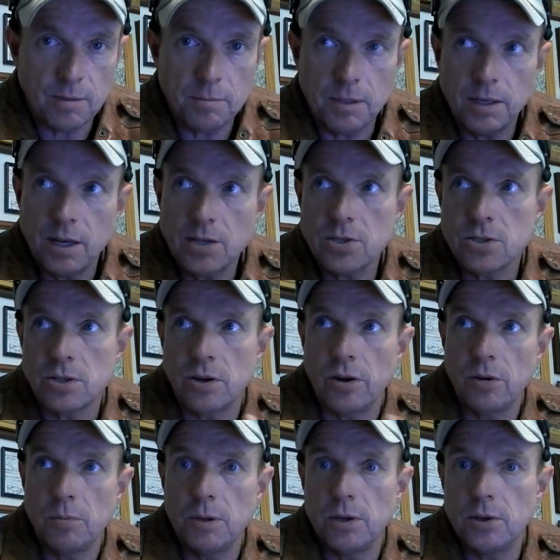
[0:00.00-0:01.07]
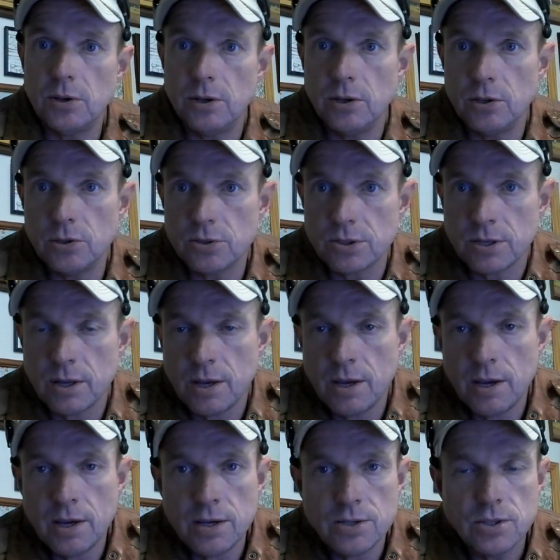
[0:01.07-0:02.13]
being necessary to be introduced.
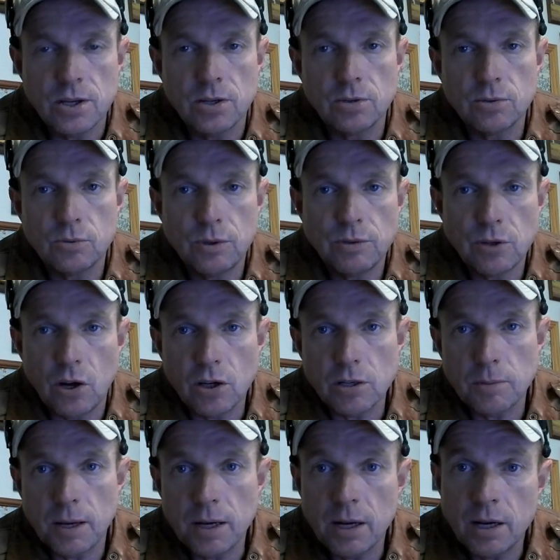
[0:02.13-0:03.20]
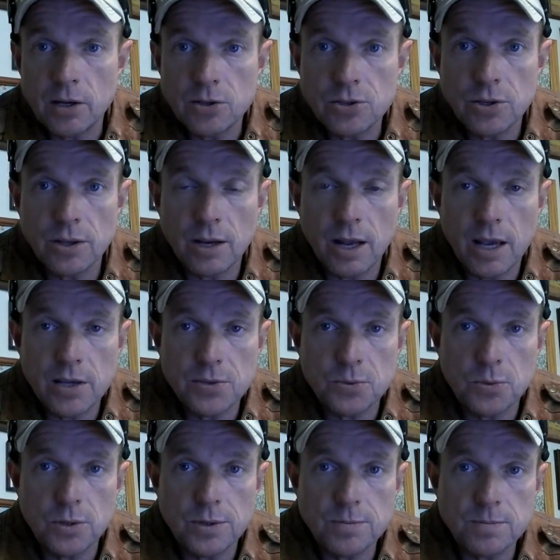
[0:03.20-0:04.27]
So we talked about hunters in the last
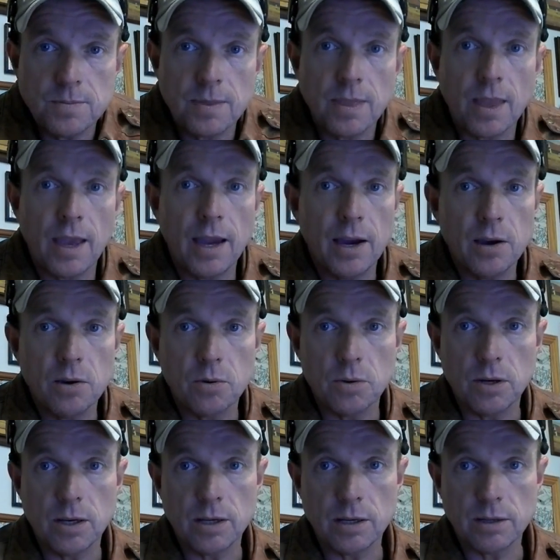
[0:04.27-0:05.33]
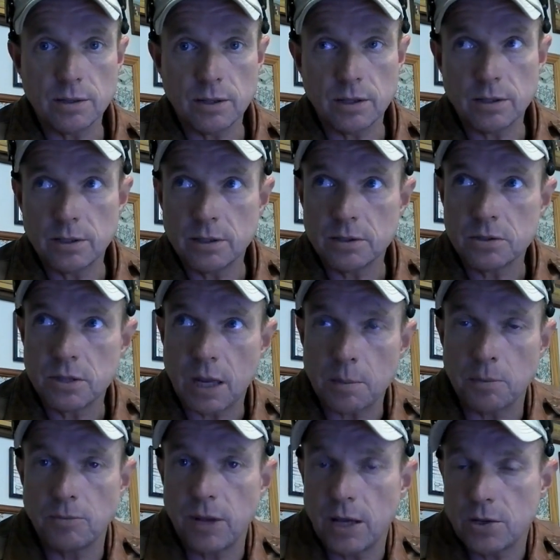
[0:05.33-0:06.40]
one, how the
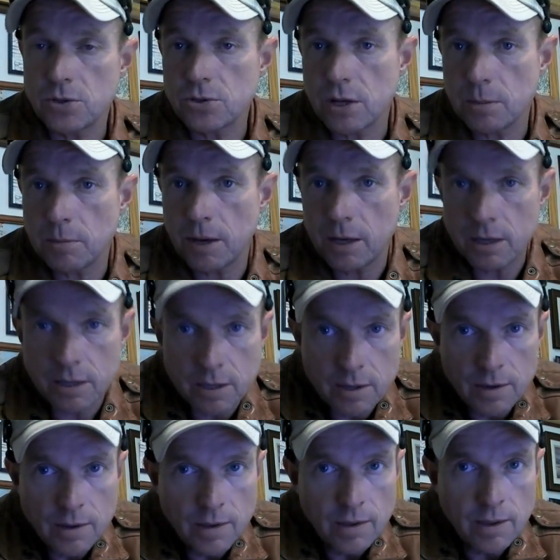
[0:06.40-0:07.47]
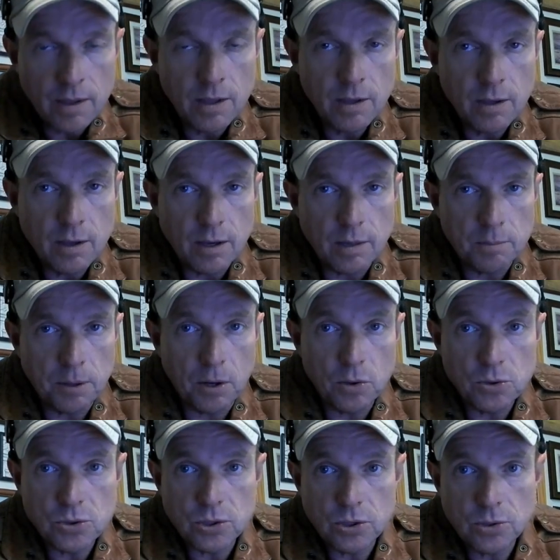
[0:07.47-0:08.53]
type of dangers they may
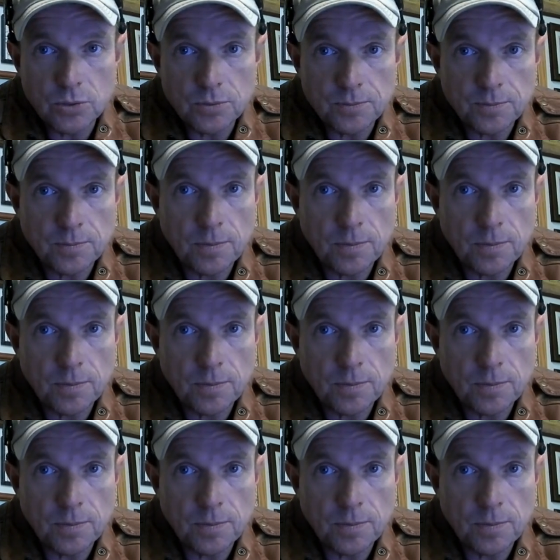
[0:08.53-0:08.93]
pose to you.